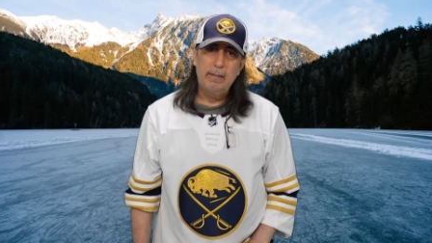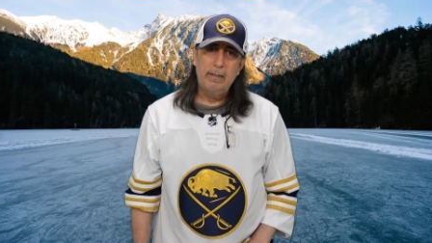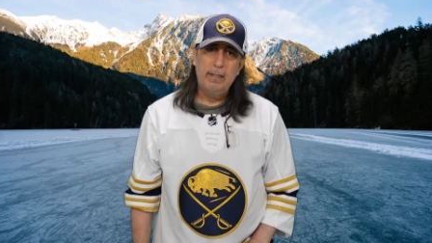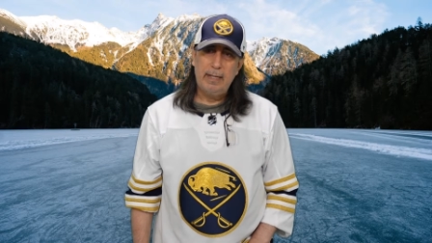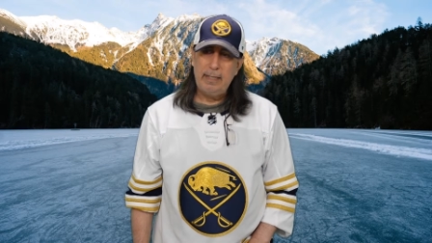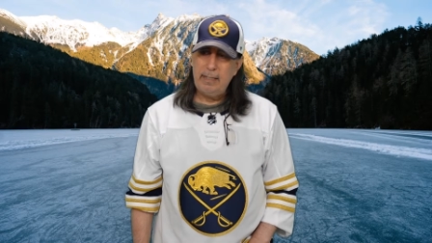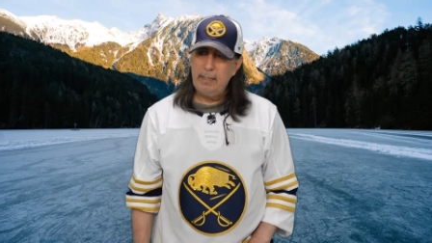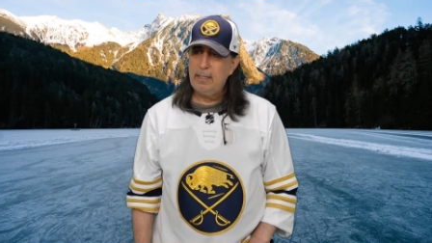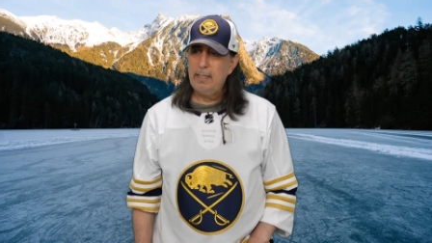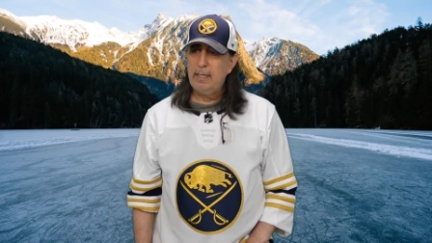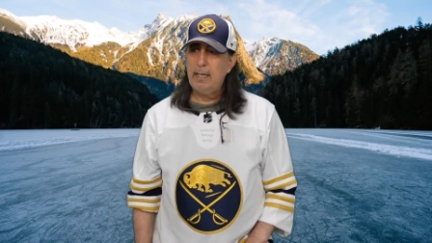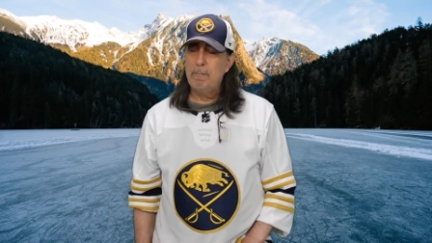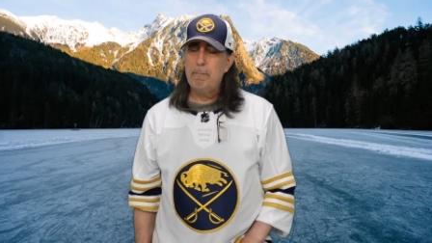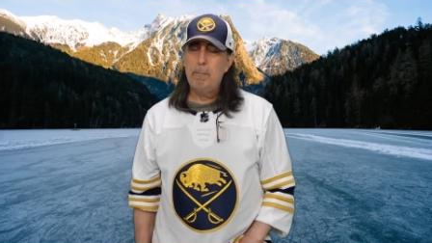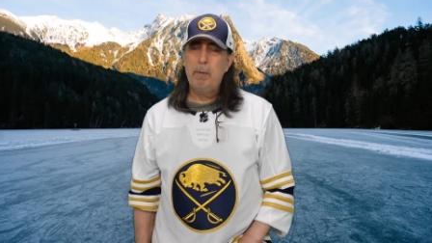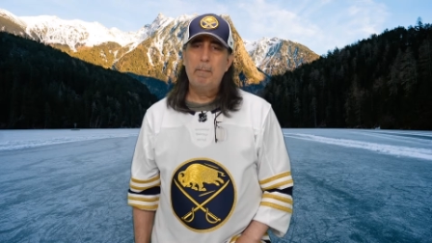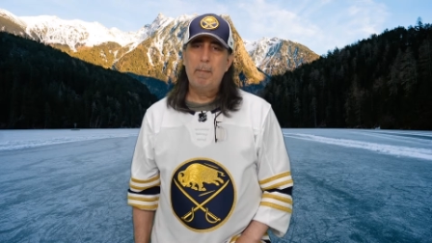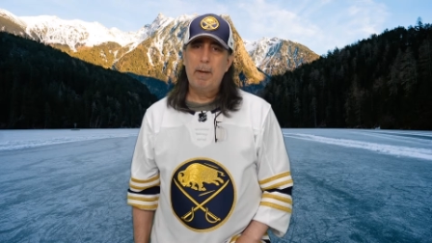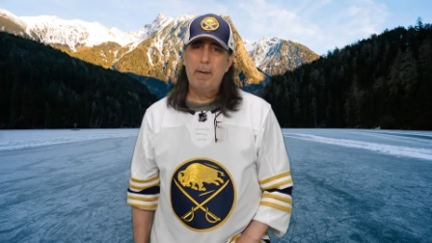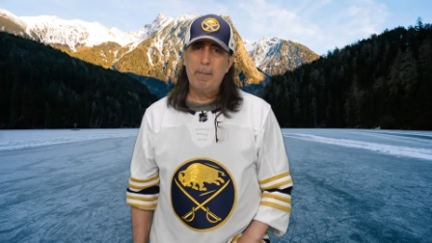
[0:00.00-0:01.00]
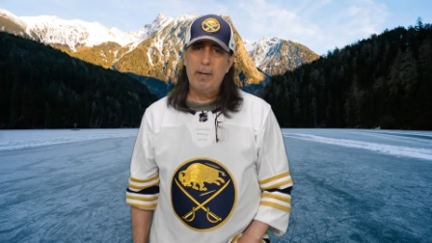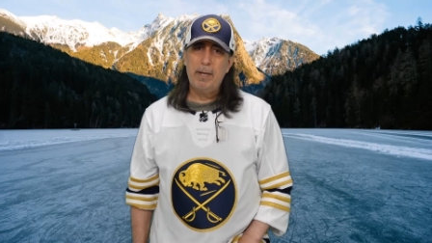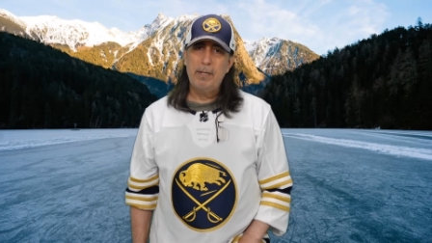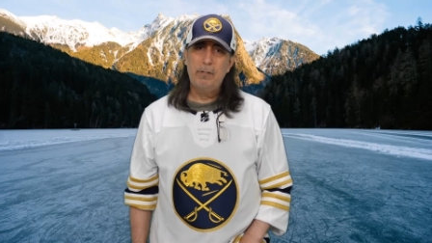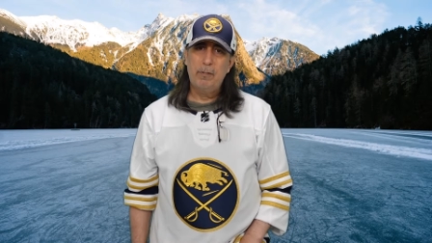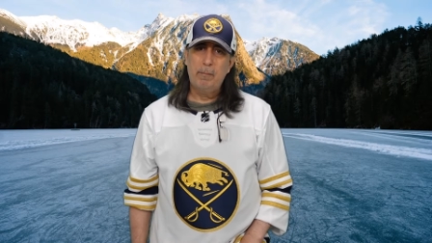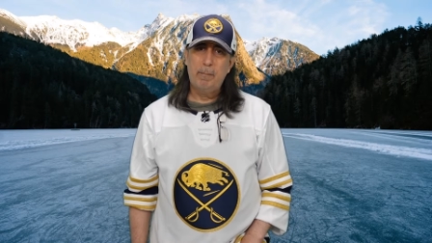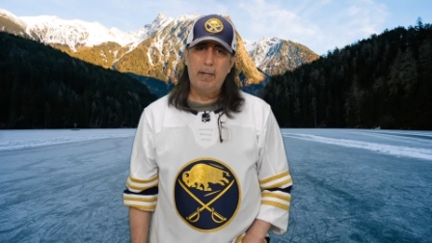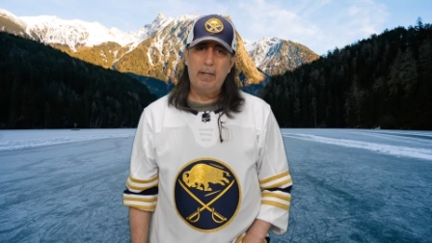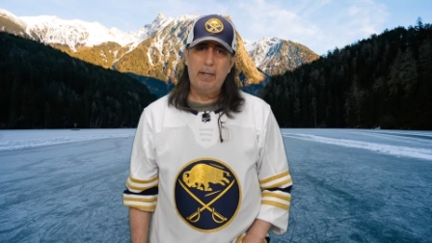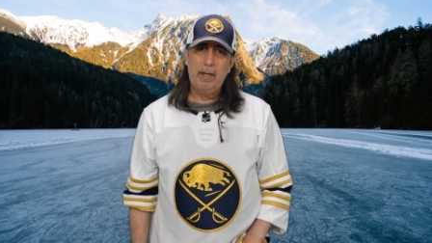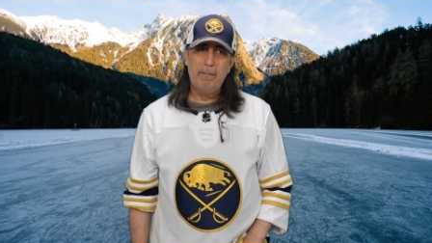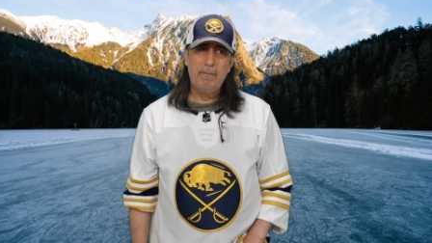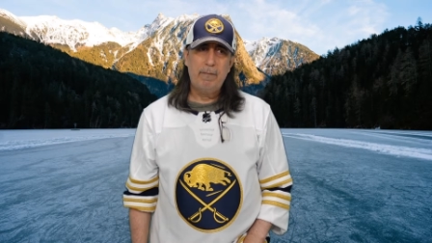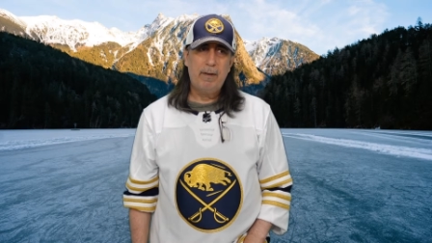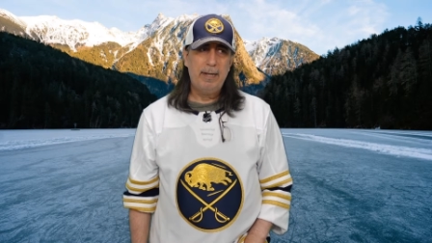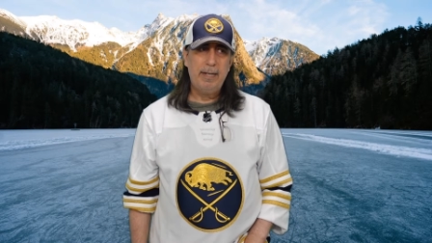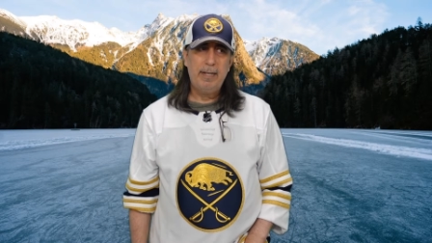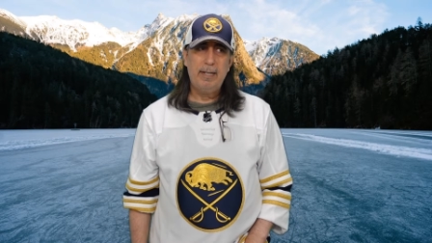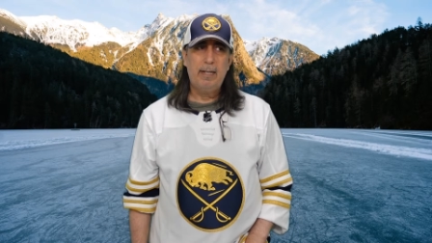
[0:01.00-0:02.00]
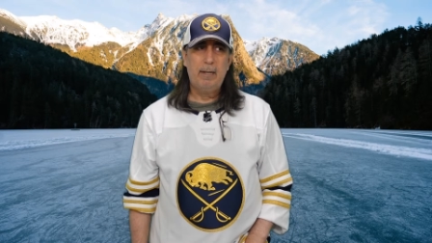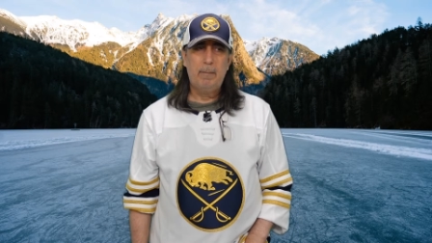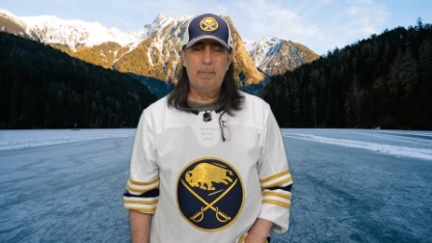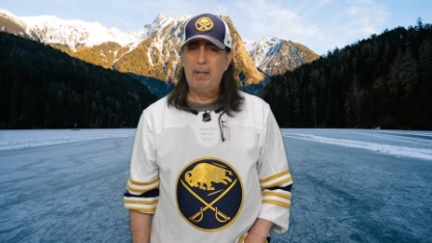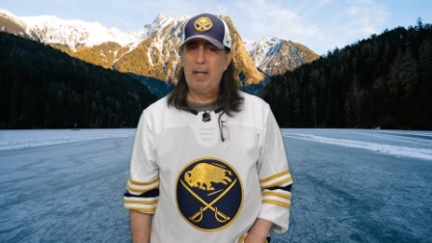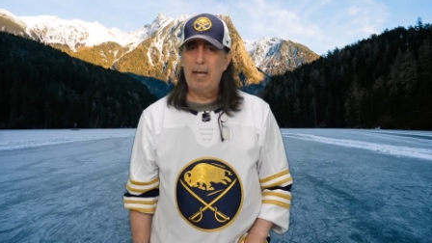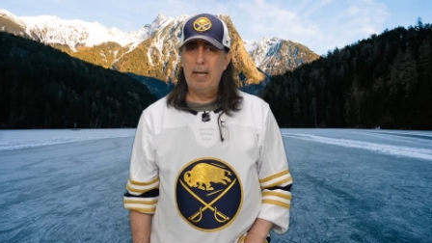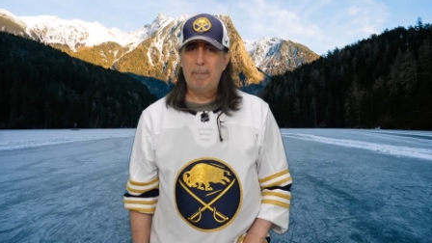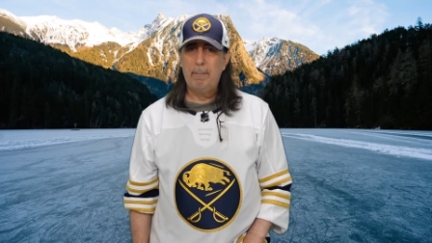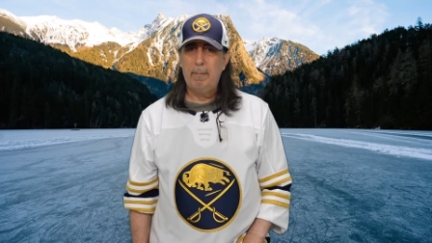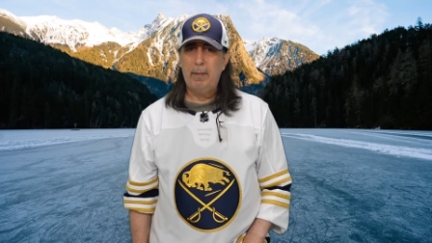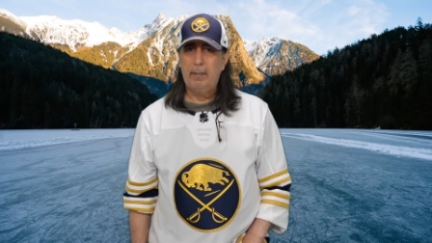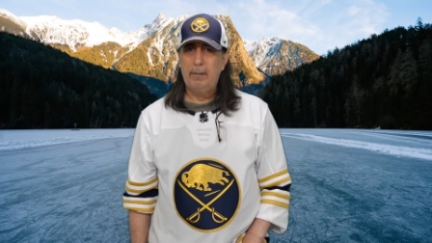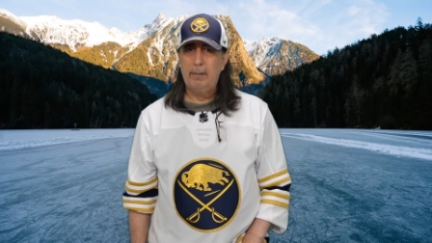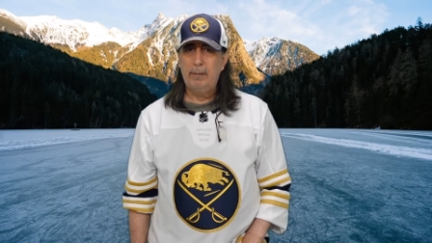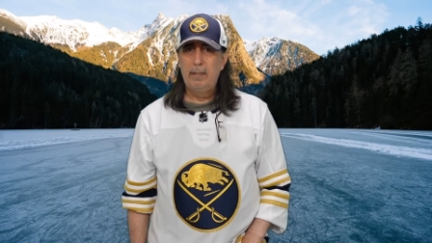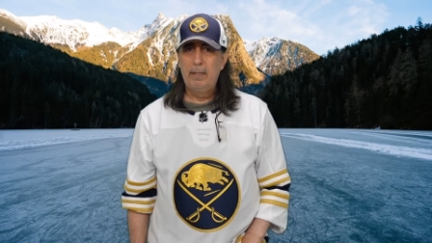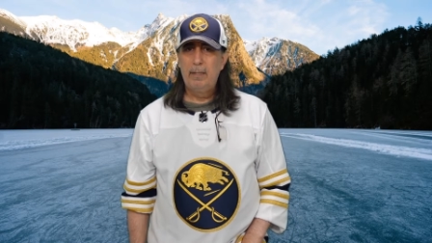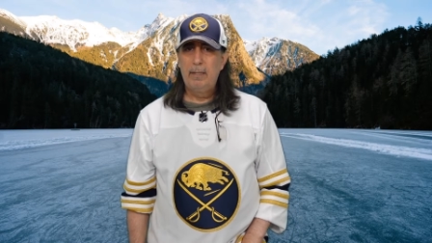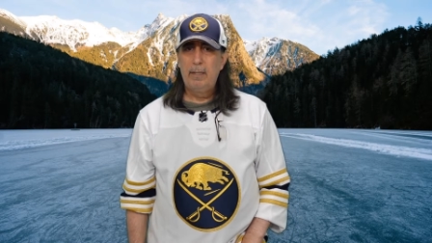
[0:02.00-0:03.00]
Anything I put my mind to in my life, I didn't get a black belt